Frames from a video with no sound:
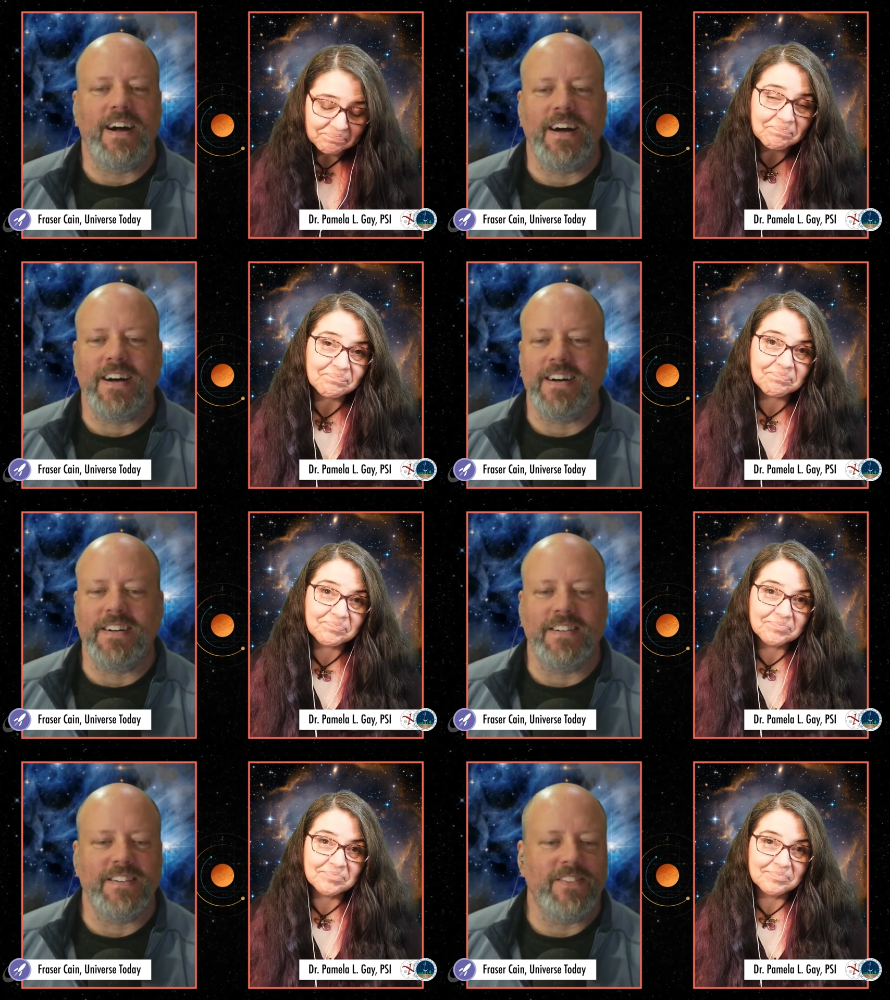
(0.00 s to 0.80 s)
Speaker 1: Yeah.
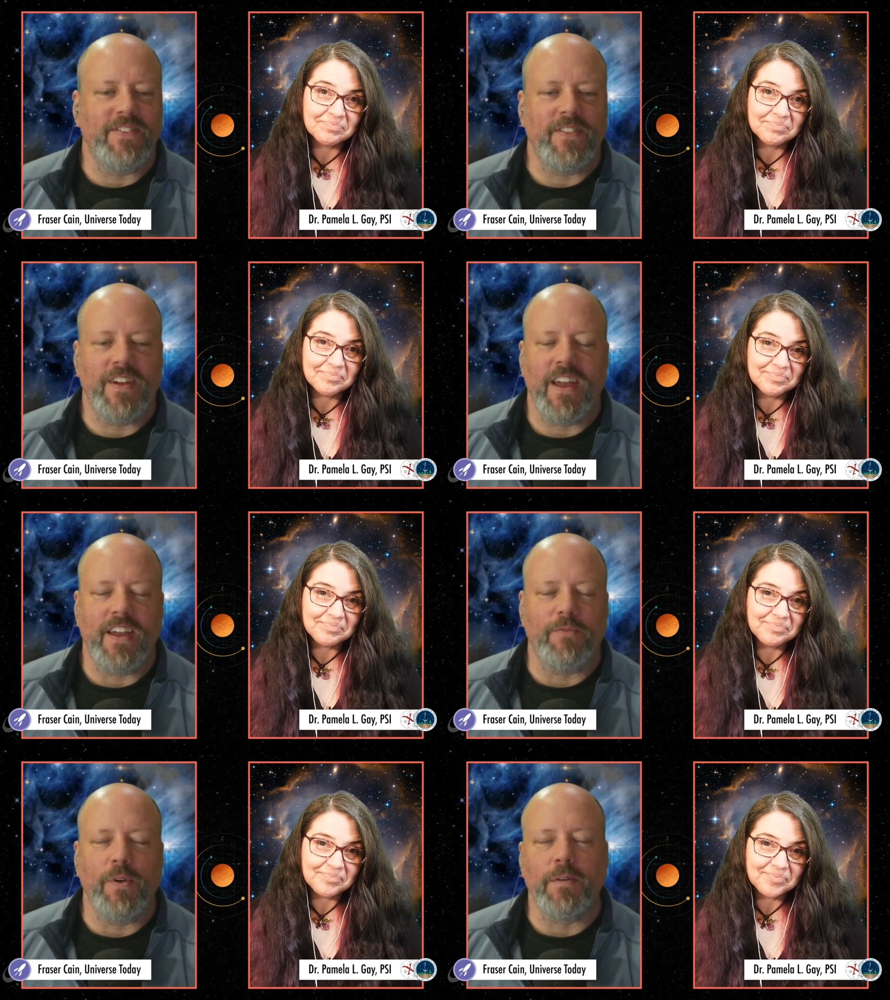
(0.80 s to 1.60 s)
Uh,
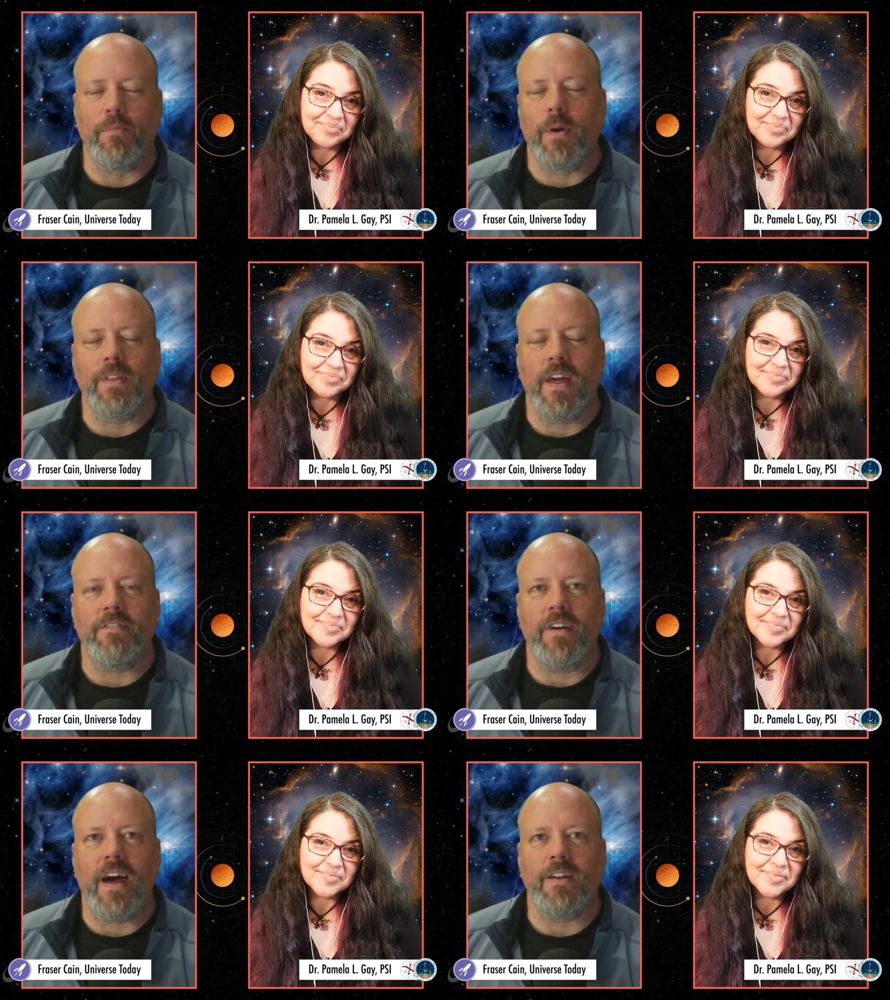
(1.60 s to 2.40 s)
if we can bring that
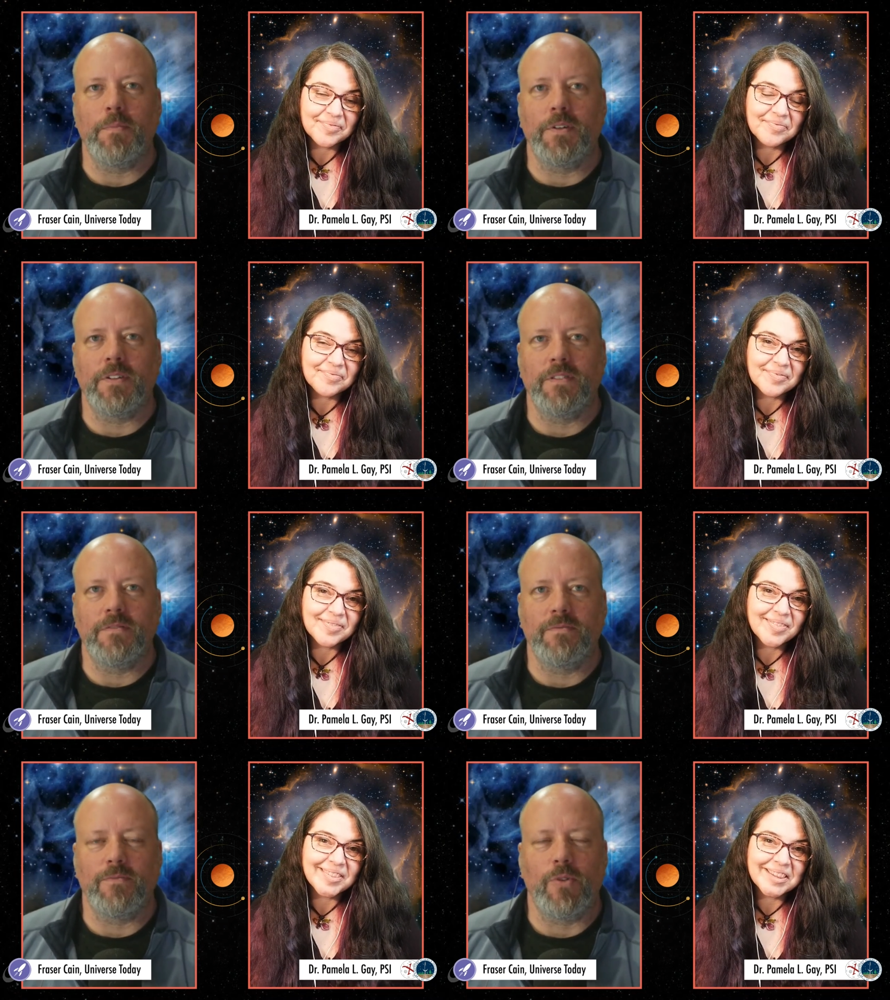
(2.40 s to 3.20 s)
valuable
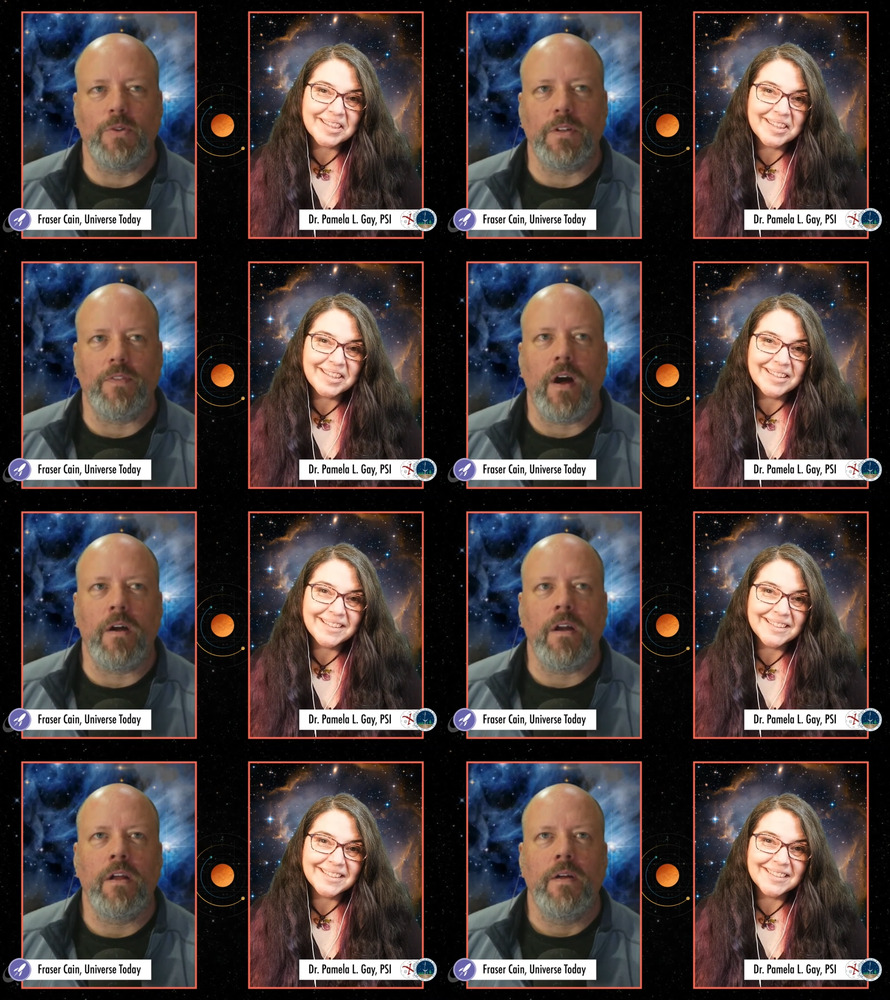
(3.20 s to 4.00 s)
role, if
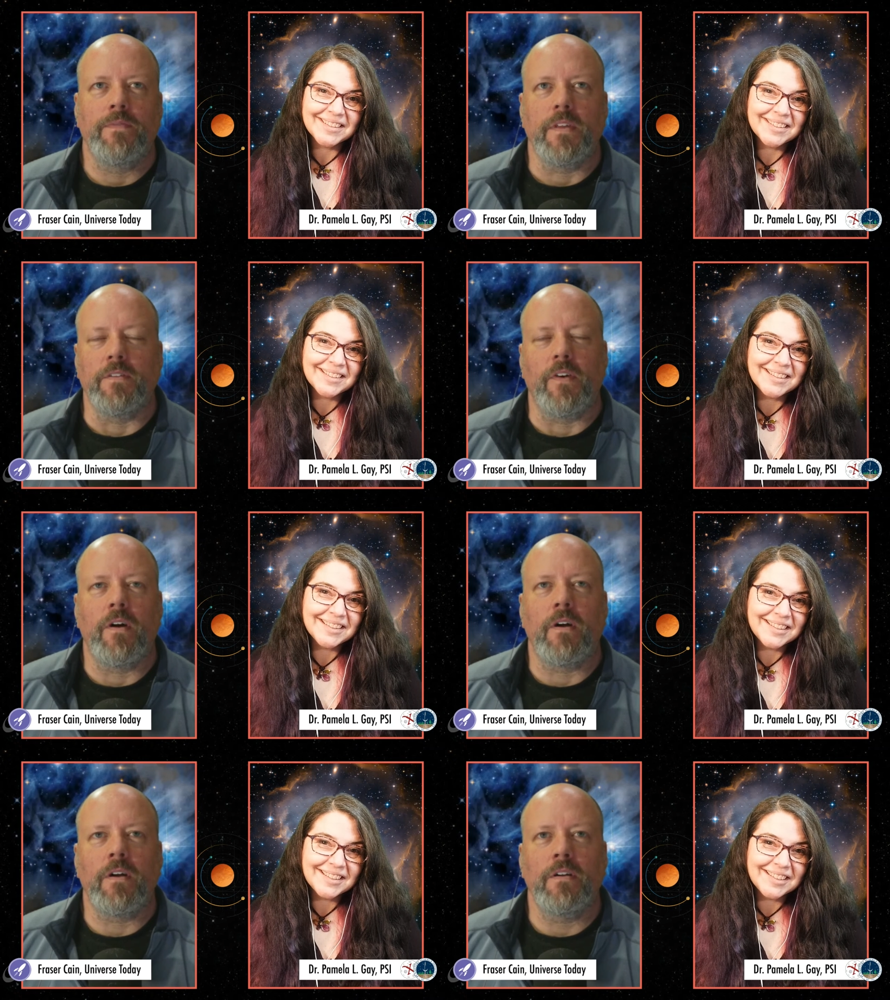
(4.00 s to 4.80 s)
our if
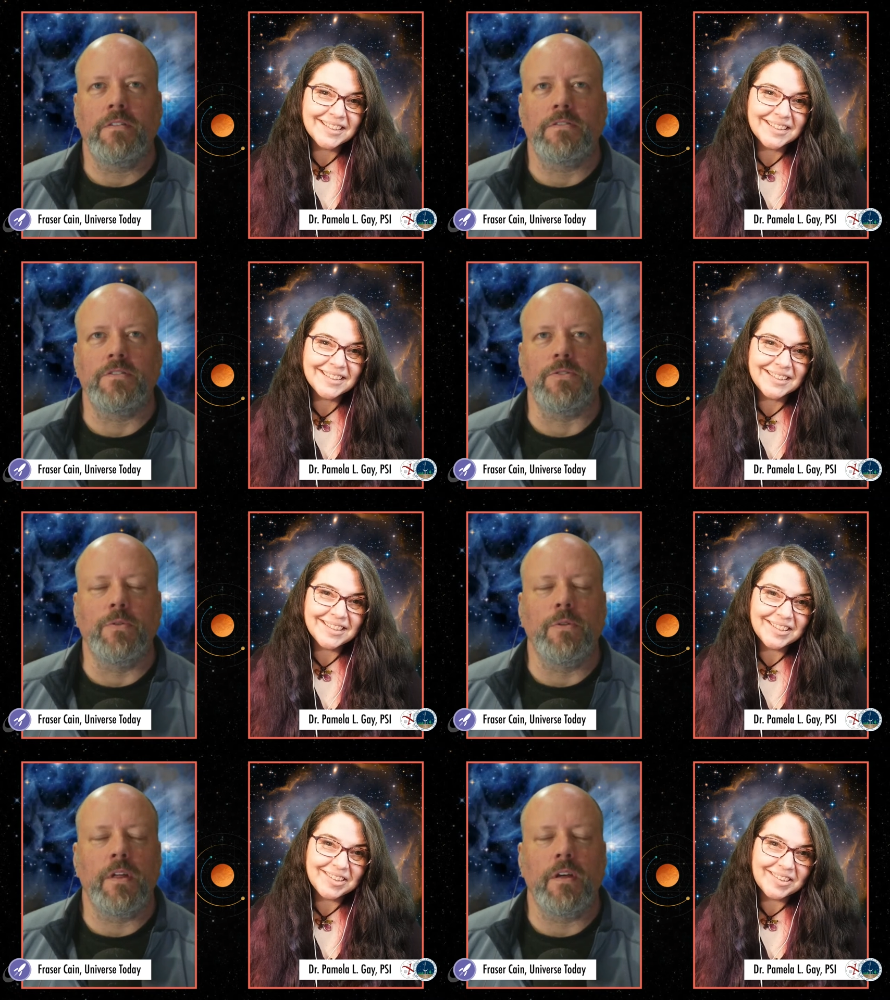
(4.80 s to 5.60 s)
our
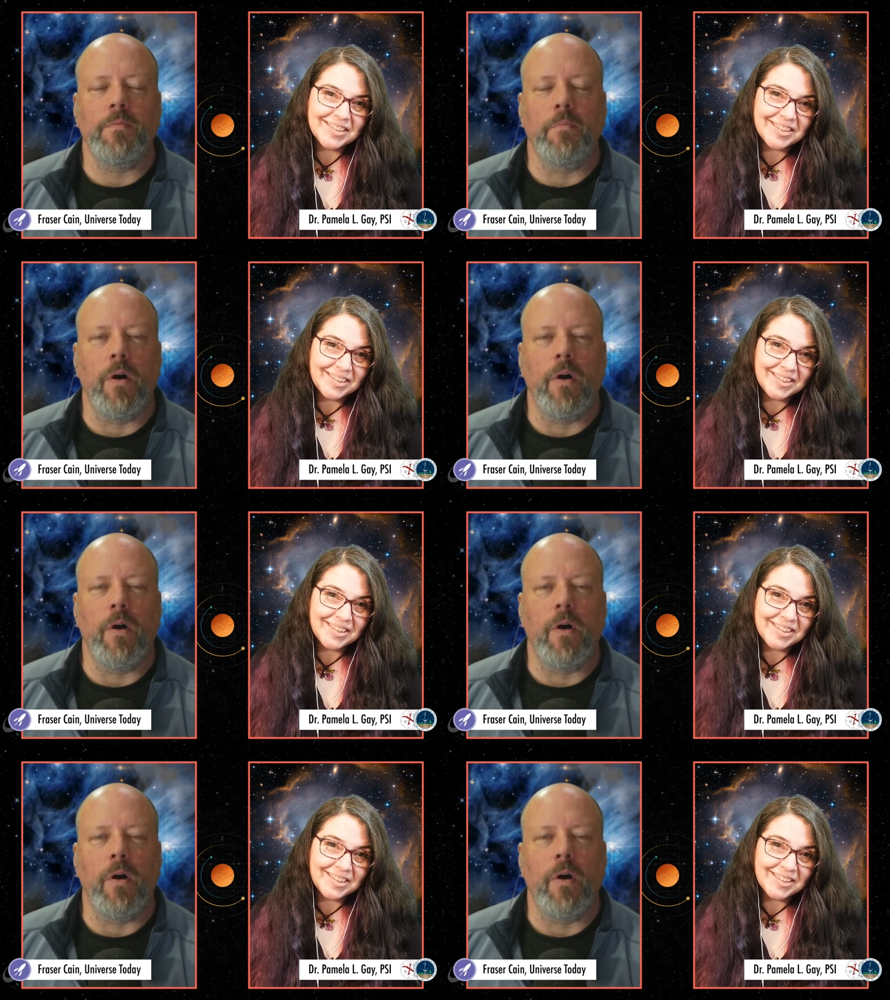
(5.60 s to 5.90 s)
soothing